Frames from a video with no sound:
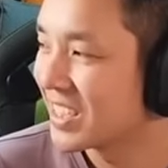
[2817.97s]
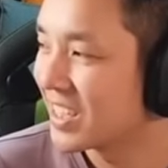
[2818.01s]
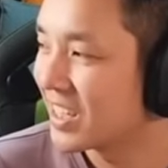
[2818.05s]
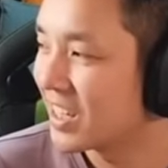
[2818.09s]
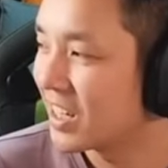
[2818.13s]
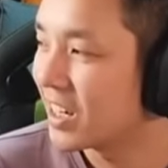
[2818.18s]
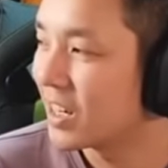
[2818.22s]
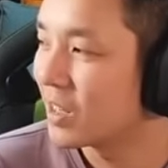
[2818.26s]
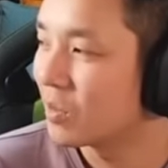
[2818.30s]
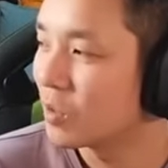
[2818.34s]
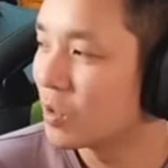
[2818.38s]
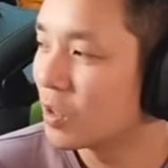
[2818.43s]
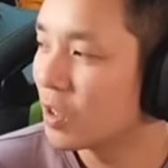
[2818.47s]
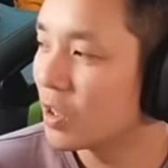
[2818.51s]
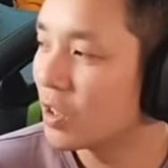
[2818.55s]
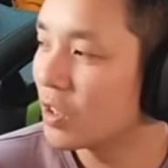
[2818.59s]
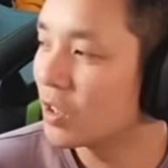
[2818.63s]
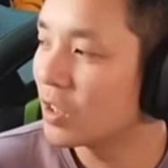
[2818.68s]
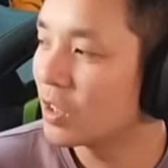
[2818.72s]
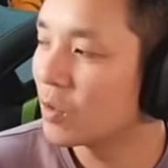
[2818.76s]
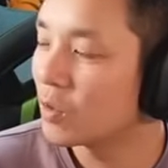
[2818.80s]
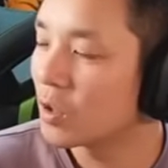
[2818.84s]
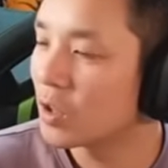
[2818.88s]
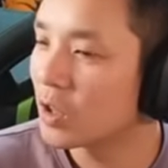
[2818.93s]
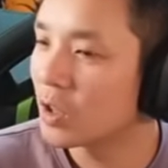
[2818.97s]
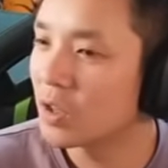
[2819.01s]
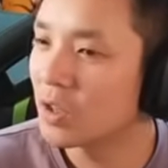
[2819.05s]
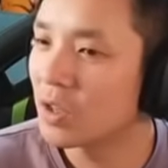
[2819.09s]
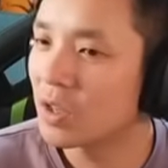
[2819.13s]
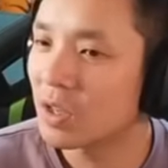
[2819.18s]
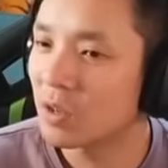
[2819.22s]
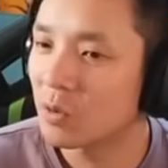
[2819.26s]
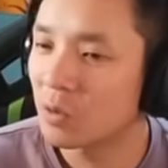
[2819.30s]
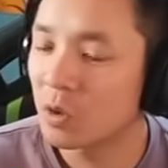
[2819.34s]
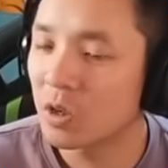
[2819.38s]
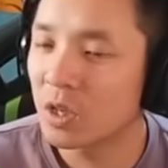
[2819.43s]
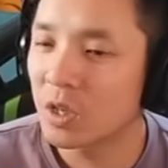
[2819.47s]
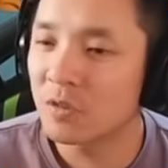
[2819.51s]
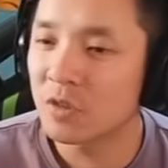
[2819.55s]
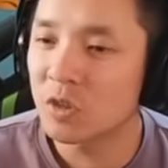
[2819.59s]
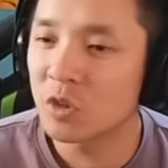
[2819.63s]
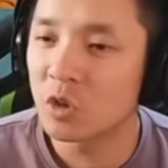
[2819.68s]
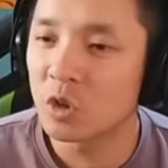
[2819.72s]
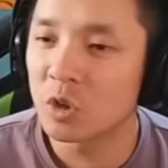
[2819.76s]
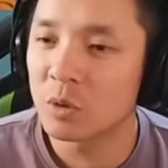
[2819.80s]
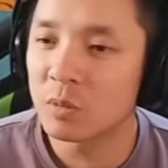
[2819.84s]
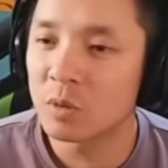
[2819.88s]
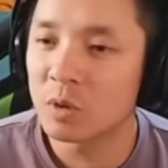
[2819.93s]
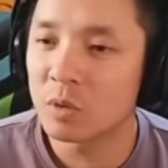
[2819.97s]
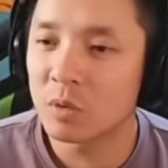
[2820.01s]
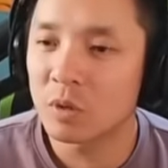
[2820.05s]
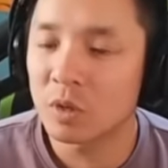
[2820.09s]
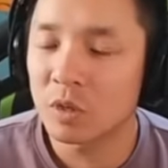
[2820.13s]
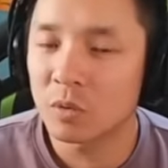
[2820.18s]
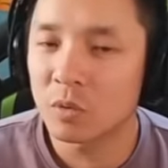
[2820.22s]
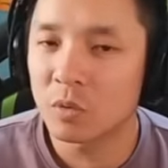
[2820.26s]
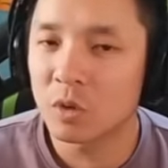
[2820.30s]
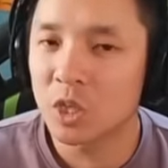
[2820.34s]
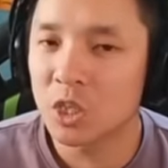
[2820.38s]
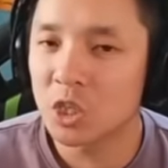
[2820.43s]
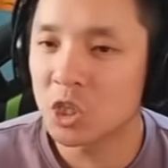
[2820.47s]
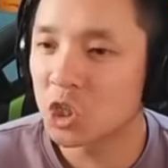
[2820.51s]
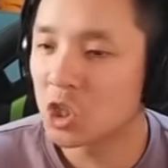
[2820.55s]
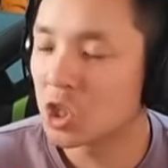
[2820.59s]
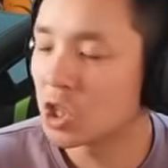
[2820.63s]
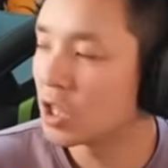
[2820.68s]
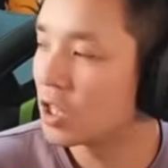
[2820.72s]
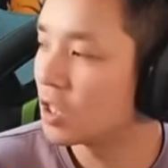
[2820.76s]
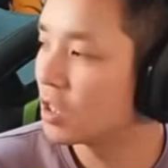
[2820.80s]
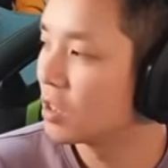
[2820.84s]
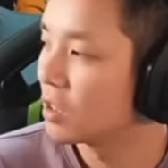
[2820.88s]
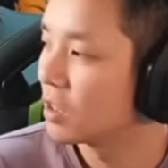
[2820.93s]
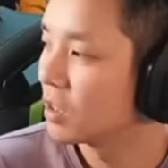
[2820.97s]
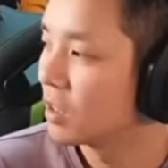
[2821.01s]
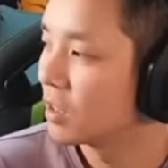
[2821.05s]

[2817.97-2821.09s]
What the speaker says: All right, we'll give Storm a watch here.